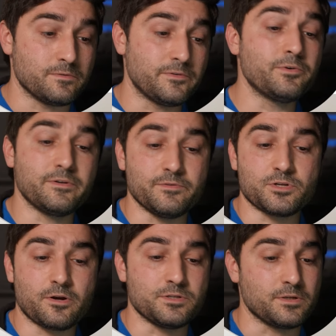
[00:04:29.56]
if you're even
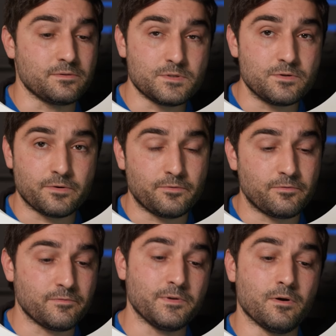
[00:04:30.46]
charging
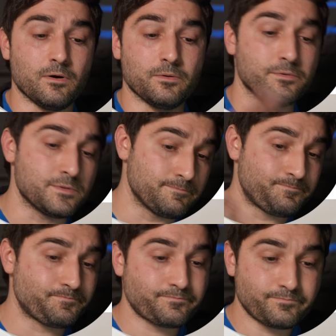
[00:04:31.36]
$250,
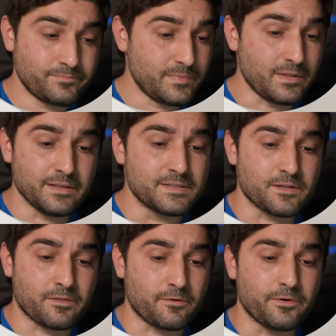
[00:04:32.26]

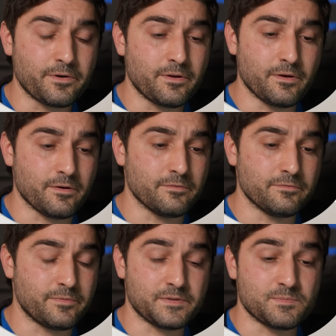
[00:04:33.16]

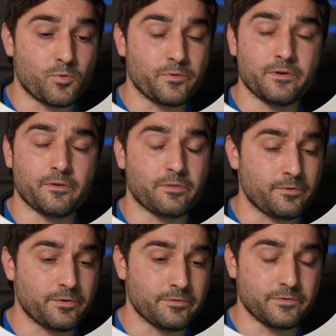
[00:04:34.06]
that's more than a
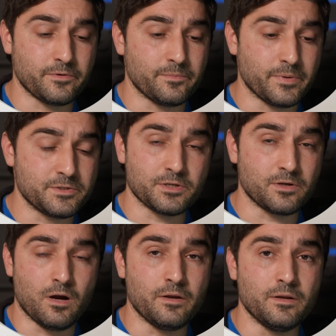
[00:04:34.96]
third of your budget
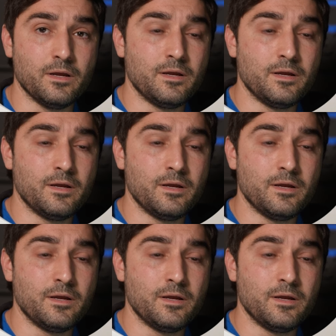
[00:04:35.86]
gone.